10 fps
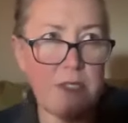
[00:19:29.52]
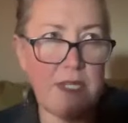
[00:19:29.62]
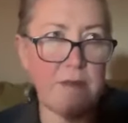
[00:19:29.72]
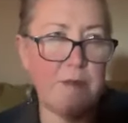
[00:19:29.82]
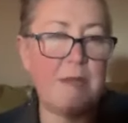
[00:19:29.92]

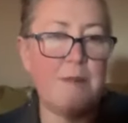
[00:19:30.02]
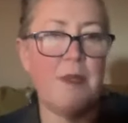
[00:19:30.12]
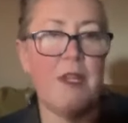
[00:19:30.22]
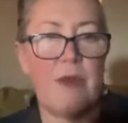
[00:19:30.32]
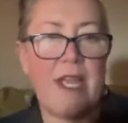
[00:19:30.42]
seed
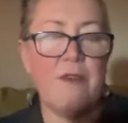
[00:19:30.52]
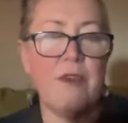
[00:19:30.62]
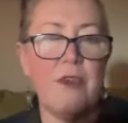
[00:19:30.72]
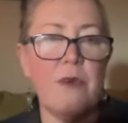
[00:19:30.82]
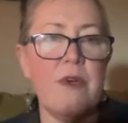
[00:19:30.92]
people
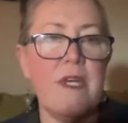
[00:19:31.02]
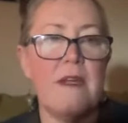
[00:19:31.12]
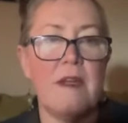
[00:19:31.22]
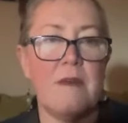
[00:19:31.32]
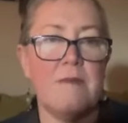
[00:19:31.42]
around you,
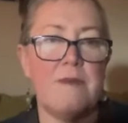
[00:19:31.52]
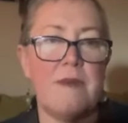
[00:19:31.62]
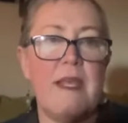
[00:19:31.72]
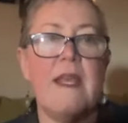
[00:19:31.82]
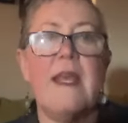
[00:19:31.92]
okay.
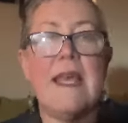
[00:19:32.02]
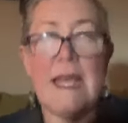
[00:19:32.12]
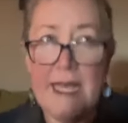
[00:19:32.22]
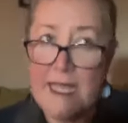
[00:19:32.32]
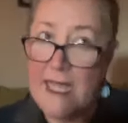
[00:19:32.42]

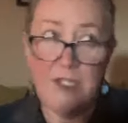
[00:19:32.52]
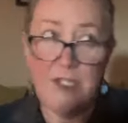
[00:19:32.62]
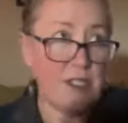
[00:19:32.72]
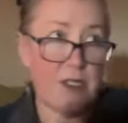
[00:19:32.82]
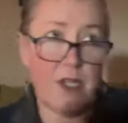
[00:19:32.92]
And
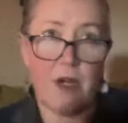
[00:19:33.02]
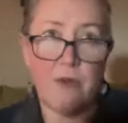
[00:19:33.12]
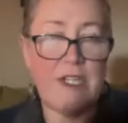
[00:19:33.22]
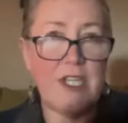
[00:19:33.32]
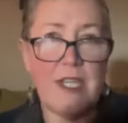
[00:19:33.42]
just
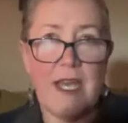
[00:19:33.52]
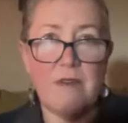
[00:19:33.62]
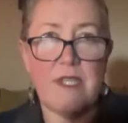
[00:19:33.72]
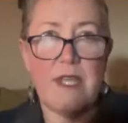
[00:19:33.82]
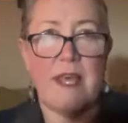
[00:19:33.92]
start reaching
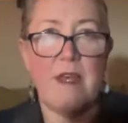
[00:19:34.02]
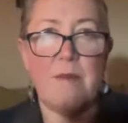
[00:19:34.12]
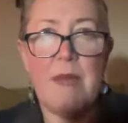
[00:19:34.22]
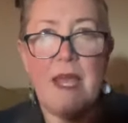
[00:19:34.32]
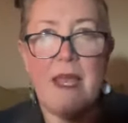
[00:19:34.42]
out to
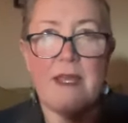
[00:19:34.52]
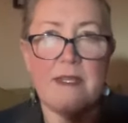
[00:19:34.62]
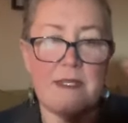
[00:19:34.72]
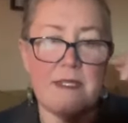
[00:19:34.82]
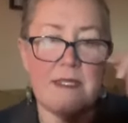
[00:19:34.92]
them.
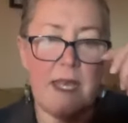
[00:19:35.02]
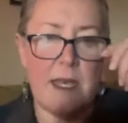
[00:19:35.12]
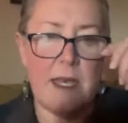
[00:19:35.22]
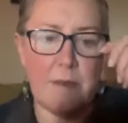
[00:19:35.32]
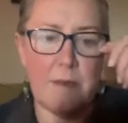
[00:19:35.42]
And,
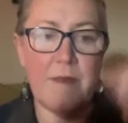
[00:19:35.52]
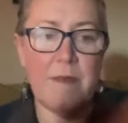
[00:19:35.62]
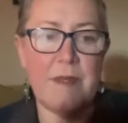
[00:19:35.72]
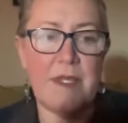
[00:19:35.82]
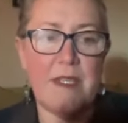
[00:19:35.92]

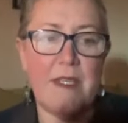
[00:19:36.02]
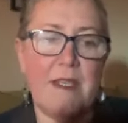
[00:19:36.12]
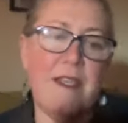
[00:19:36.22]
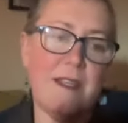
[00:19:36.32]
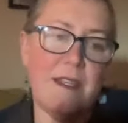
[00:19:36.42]

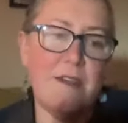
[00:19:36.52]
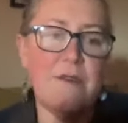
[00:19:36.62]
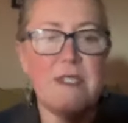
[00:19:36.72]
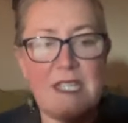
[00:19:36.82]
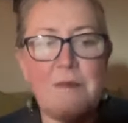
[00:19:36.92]
you
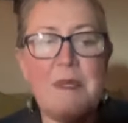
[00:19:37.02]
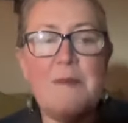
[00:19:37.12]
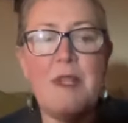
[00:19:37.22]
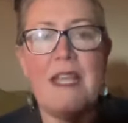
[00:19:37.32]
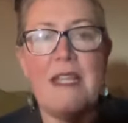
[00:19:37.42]
know, seed
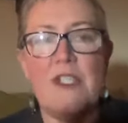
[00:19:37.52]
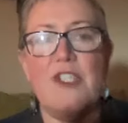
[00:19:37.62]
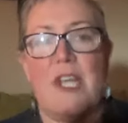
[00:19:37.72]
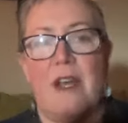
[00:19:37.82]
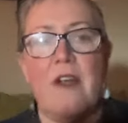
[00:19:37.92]
people like to
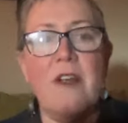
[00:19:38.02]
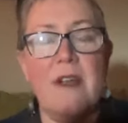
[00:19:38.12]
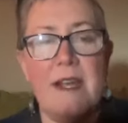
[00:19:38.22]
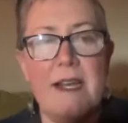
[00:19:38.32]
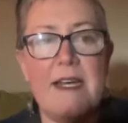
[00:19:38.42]
share.
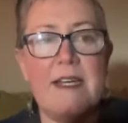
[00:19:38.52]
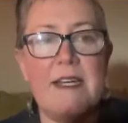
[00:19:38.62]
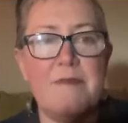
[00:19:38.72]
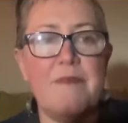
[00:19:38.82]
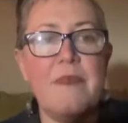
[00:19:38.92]

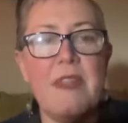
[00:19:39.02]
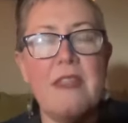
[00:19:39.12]
I